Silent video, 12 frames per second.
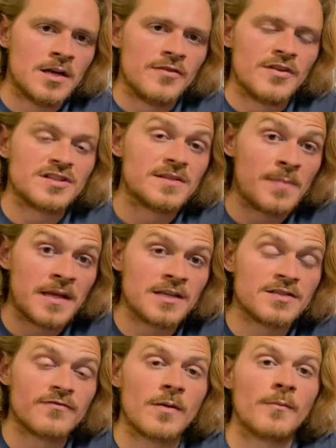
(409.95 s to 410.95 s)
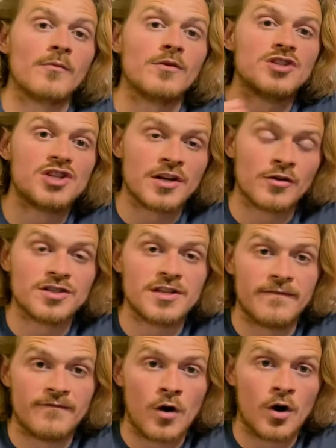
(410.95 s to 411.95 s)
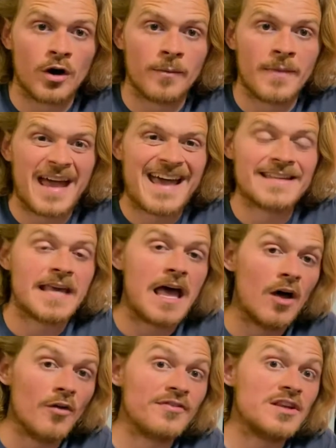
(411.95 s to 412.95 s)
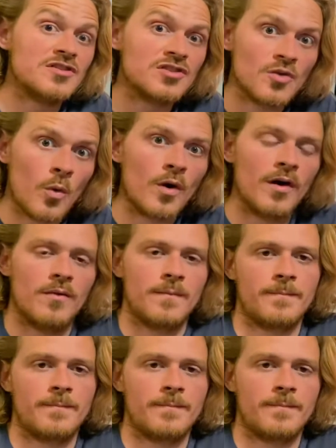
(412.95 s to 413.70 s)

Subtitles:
than spinach from a regenerative farm that has healthy soil.